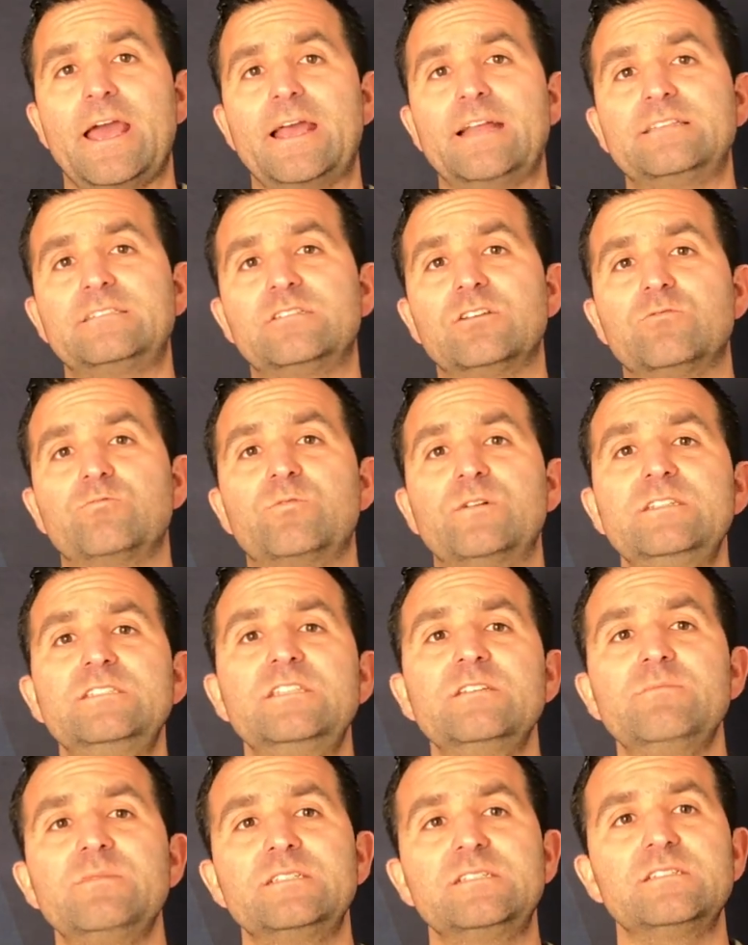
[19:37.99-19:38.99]
And so
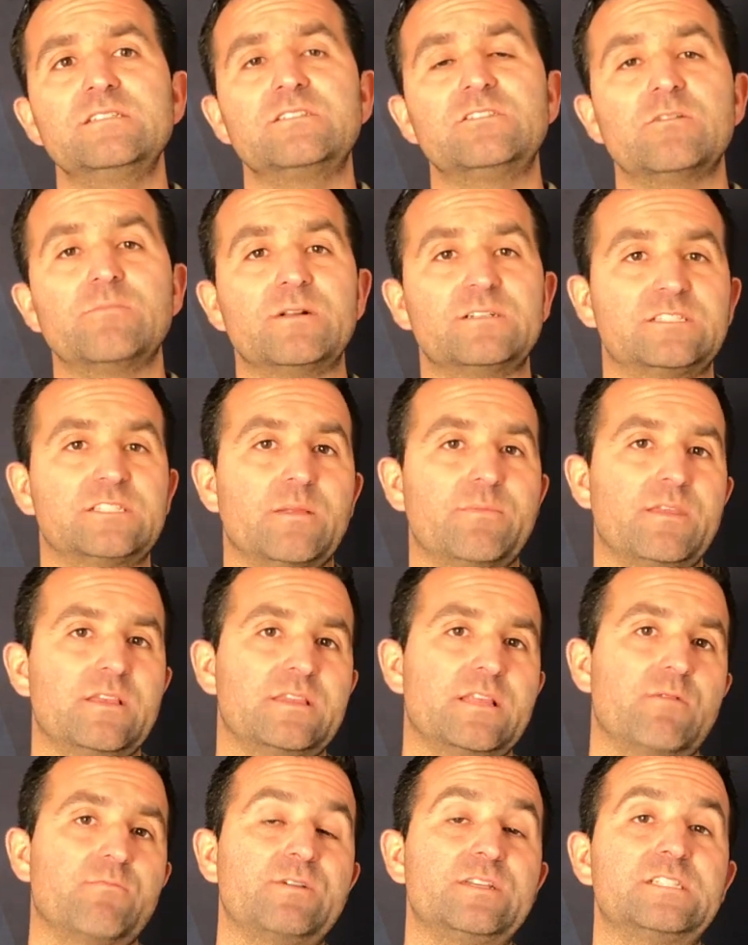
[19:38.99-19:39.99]
wisdom isn't so much something
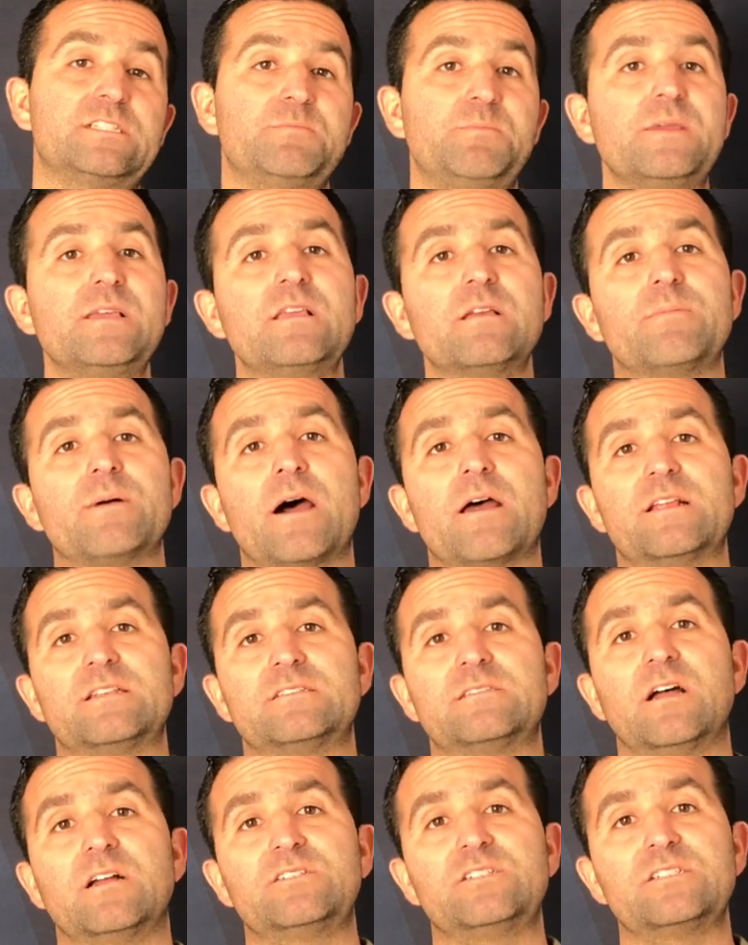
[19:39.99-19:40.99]
that we speak about.
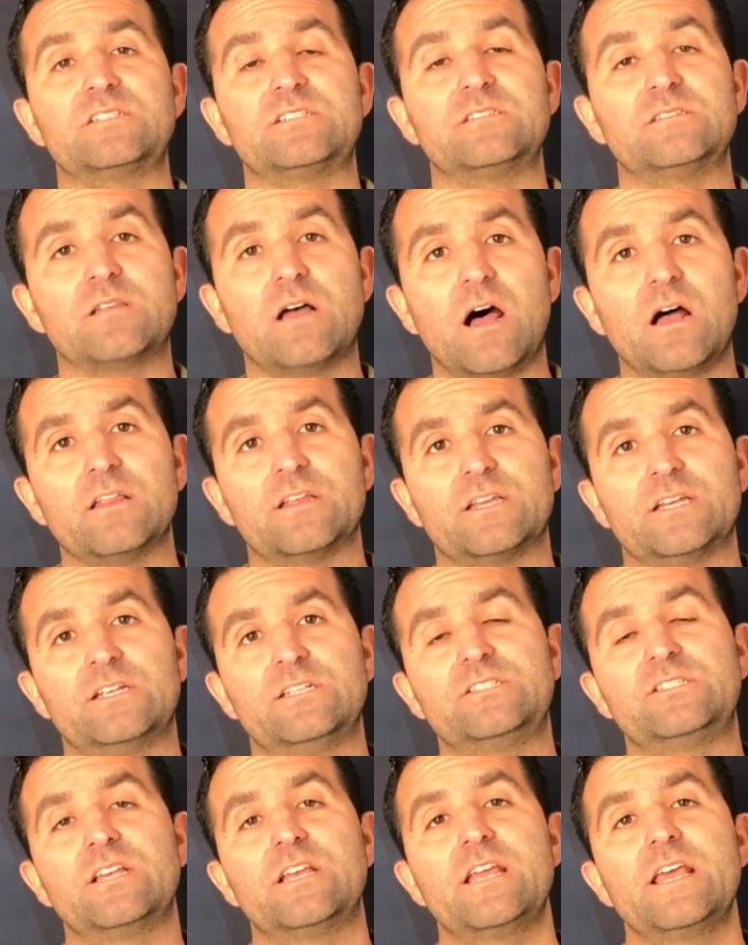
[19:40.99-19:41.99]
It's not just
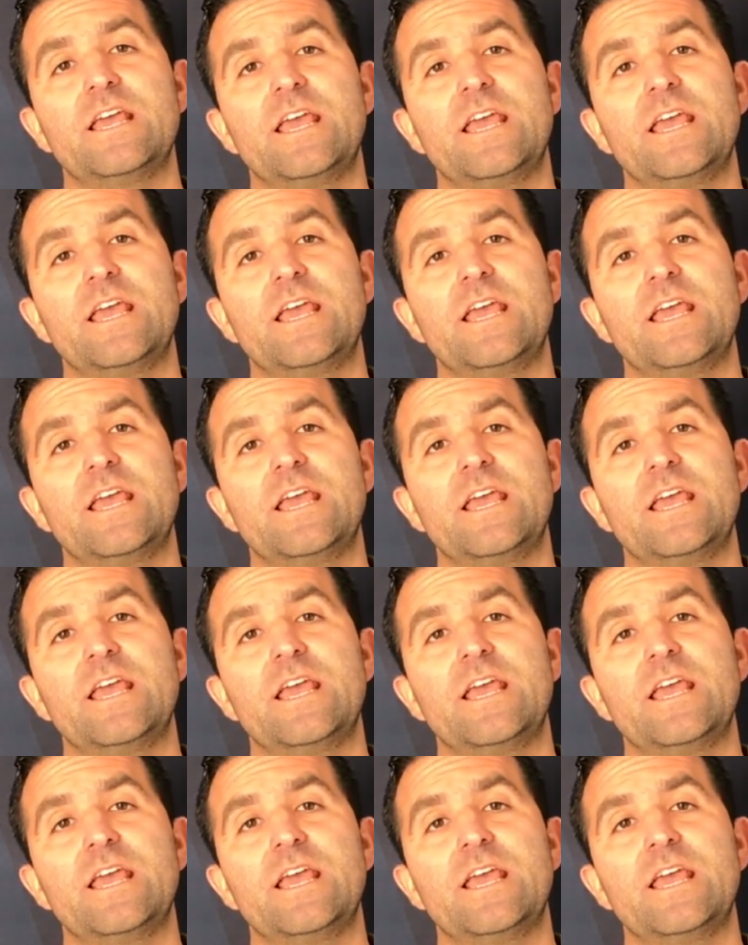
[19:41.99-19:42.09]
knowledge.